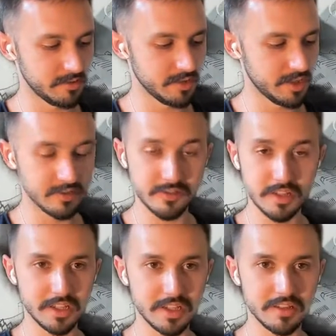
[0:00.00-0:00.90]
us say
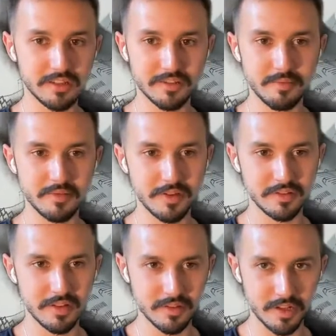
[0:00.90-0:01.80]
that Subspace
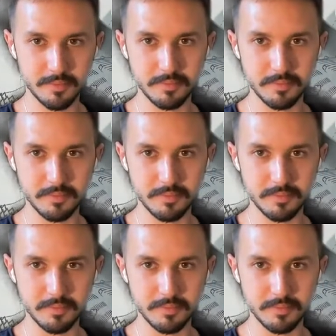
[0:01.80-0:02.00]
desktop